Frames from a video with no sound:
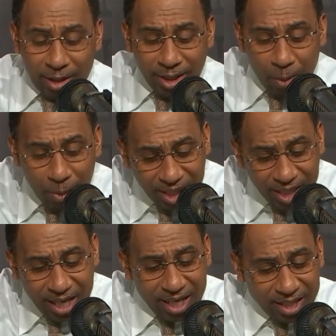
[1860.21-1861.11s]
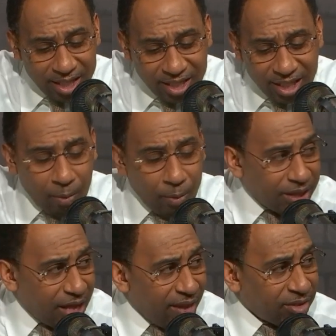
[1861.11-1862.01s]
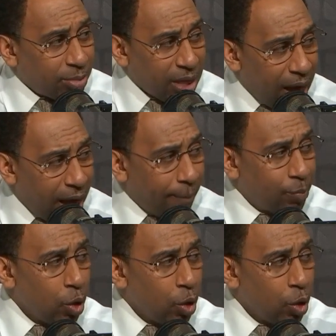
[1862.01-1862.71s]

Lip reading: I want to get into this and I wanted to have some time